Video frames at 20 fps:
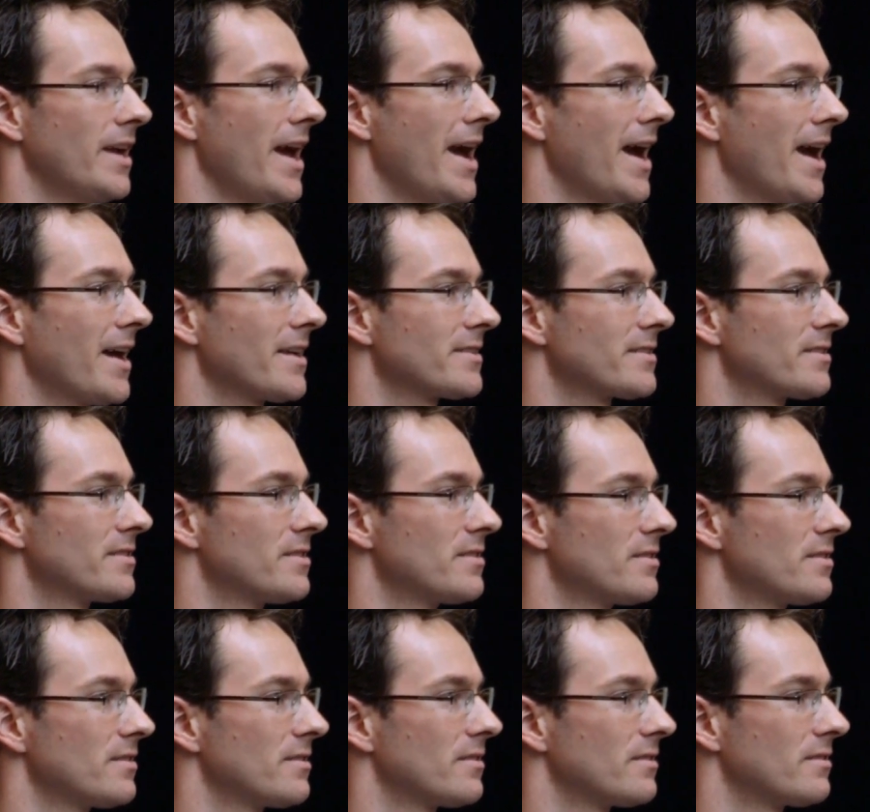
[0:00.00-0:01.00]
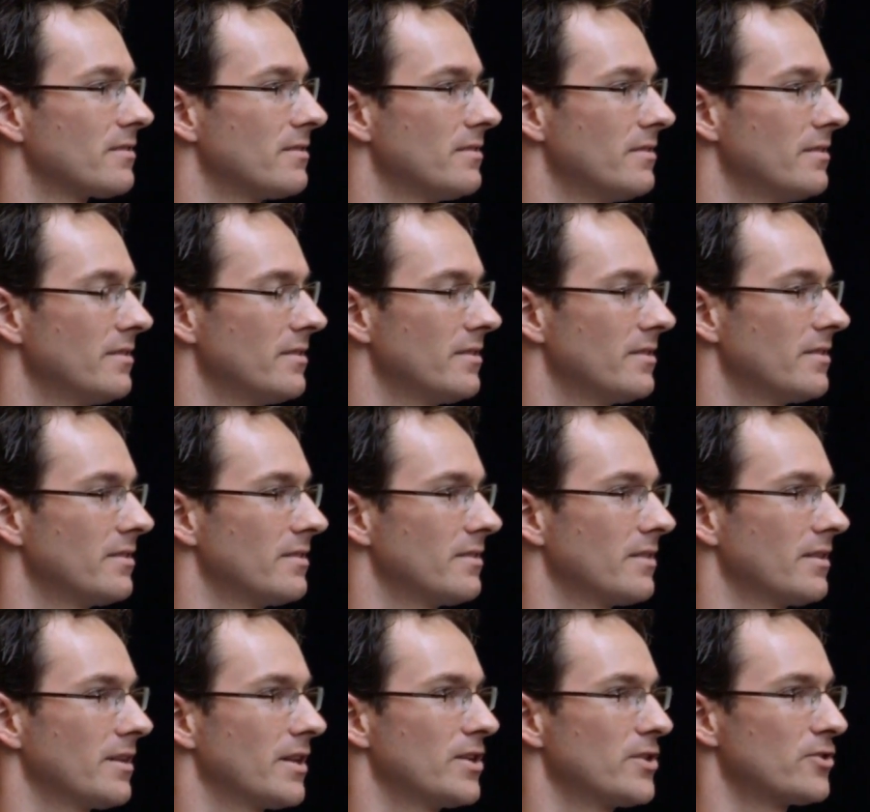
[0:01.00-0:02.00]
asked
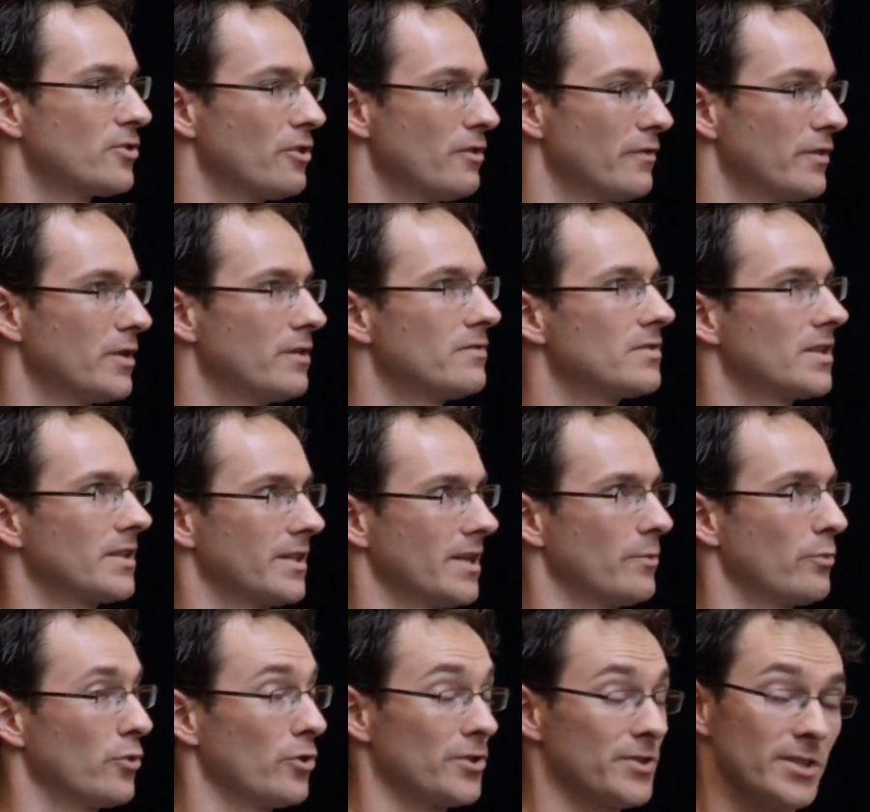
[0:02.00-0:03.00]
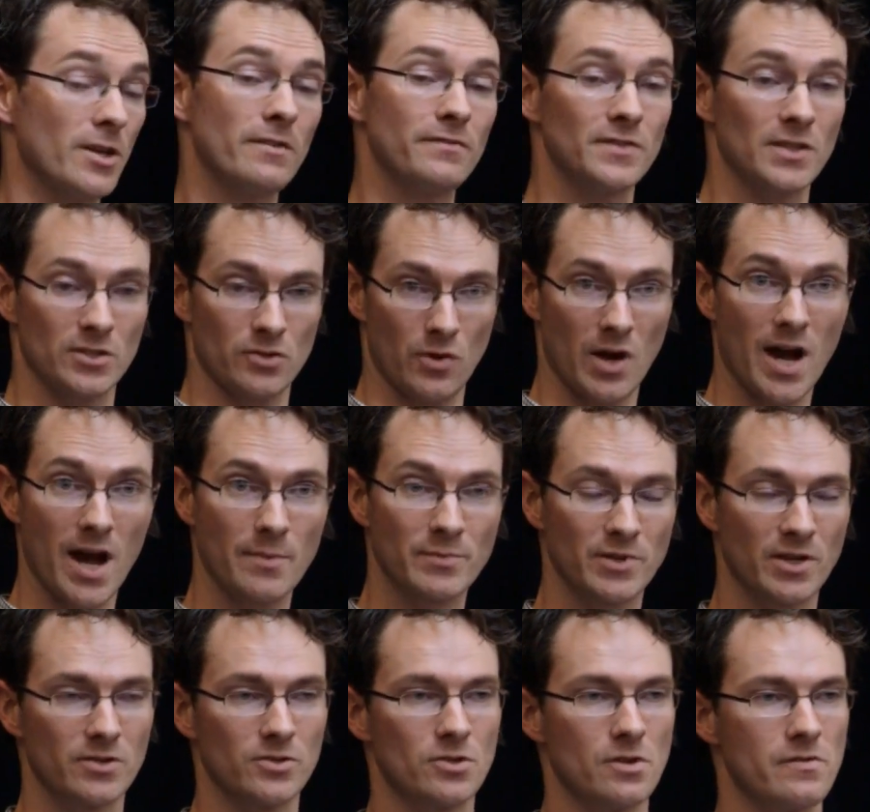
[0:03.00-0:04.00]
conservatives and liberals, self-described
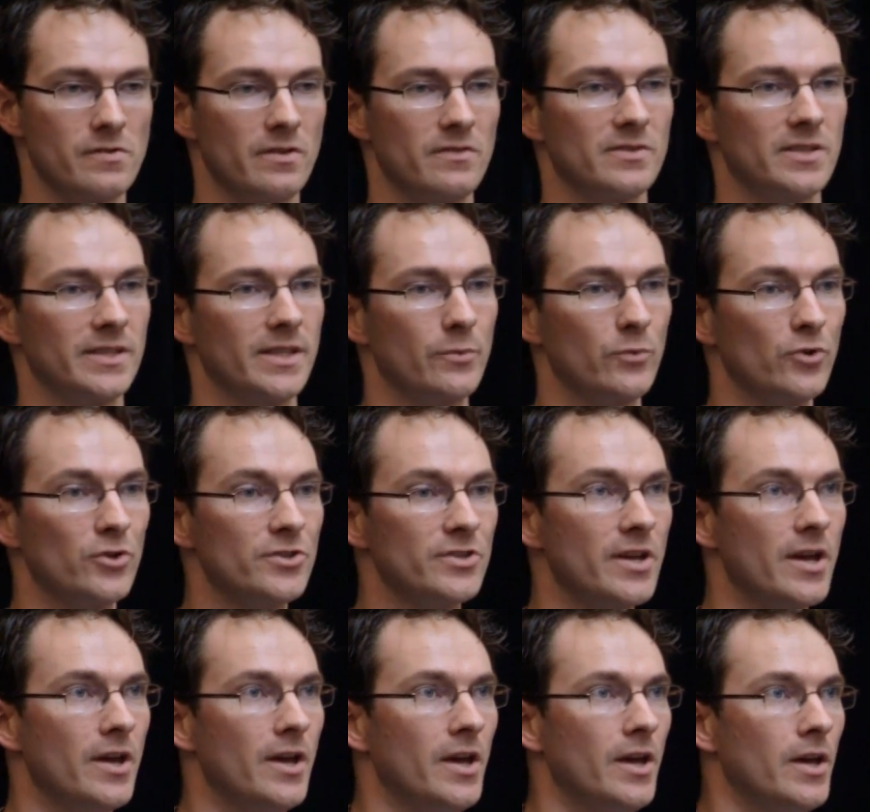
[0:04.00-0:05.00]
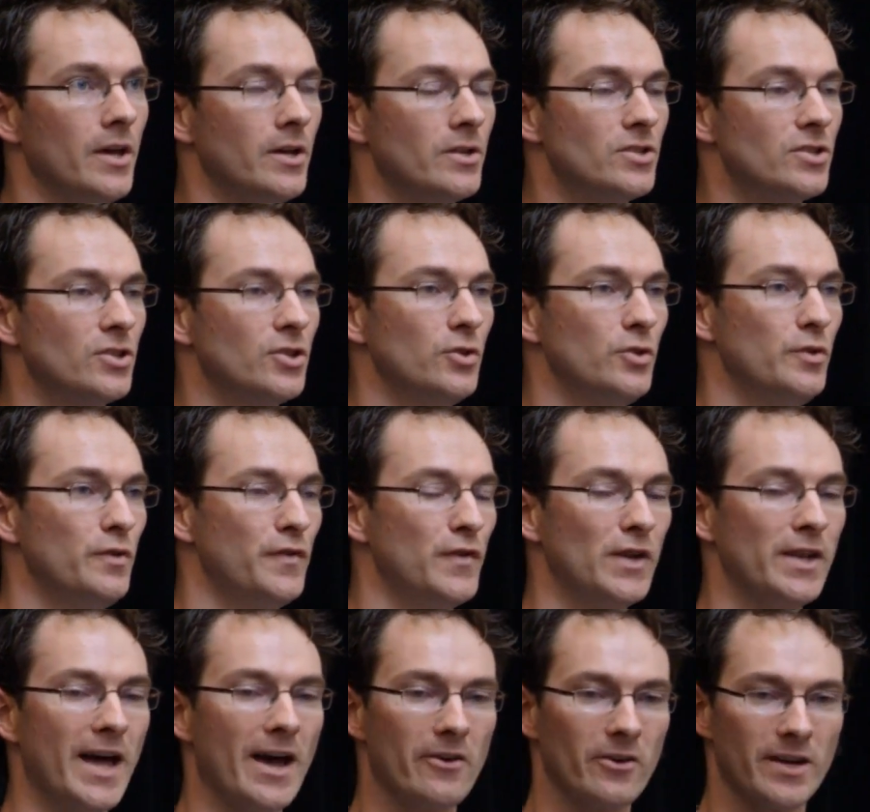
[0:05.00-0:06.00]
conservatives and liberals, to
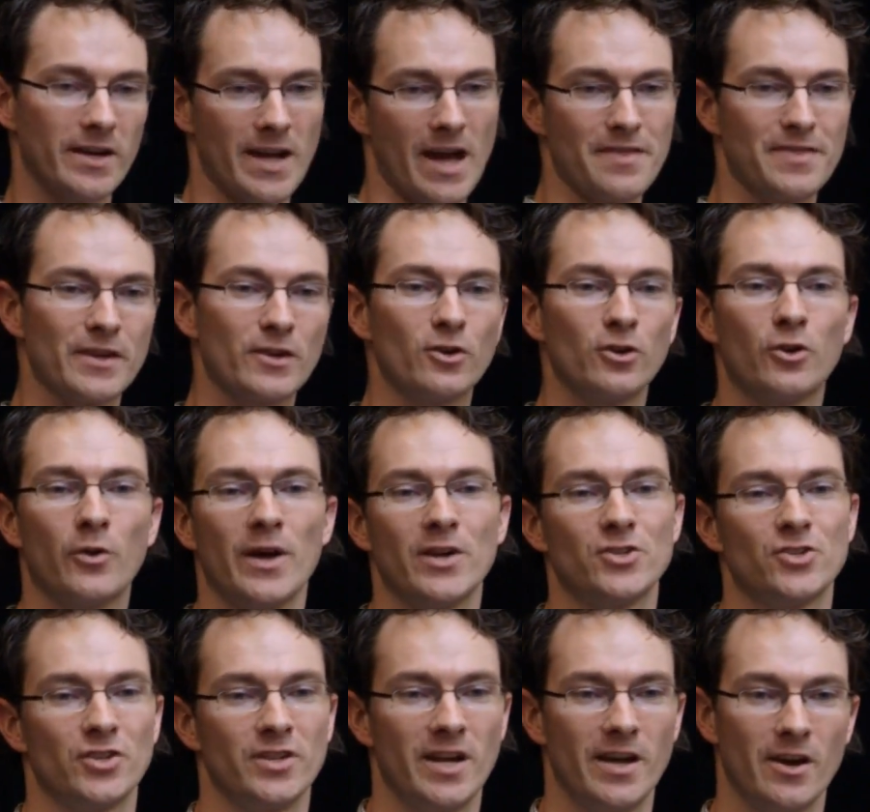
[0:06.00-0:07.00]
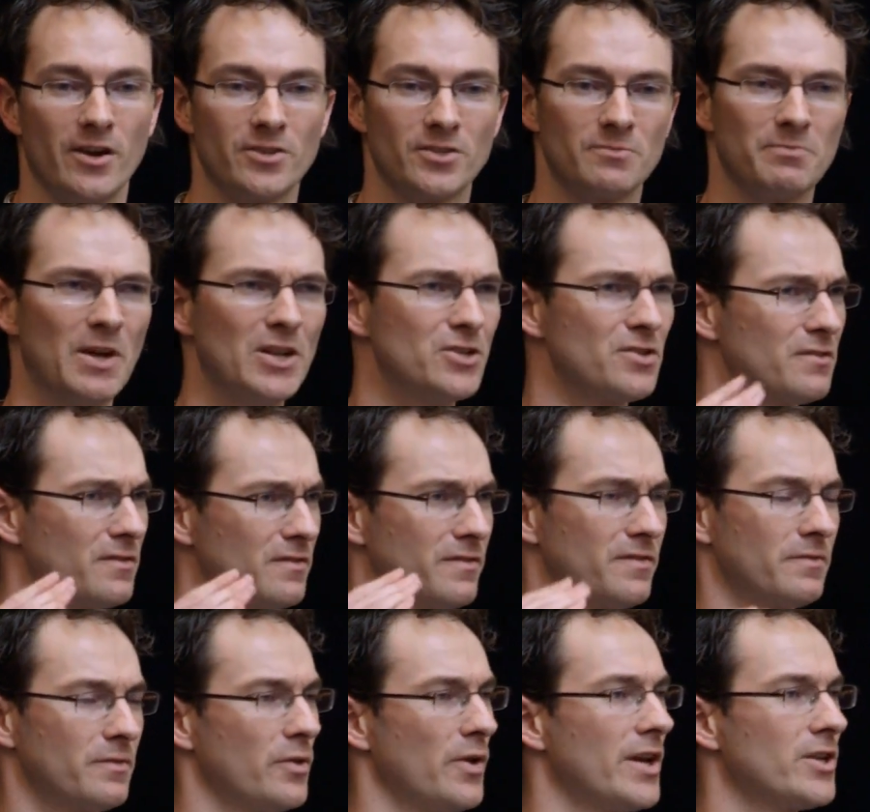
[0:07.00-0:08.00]
fill out ethical questionnaires, a bunch
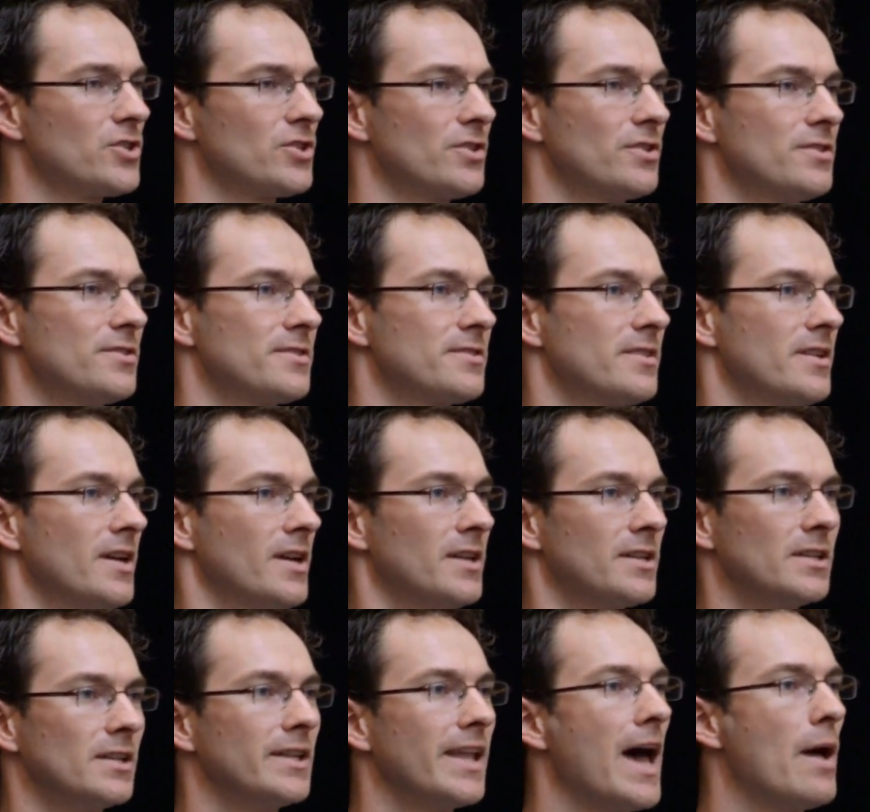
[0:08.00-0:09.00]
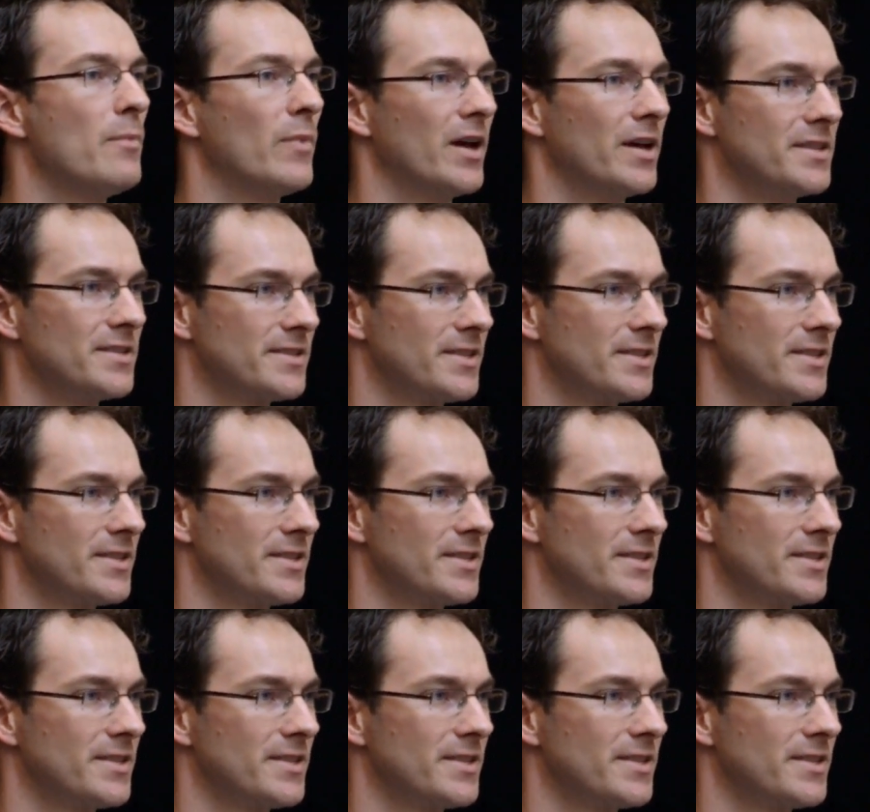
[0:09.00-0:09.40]
of questions, dilemmas,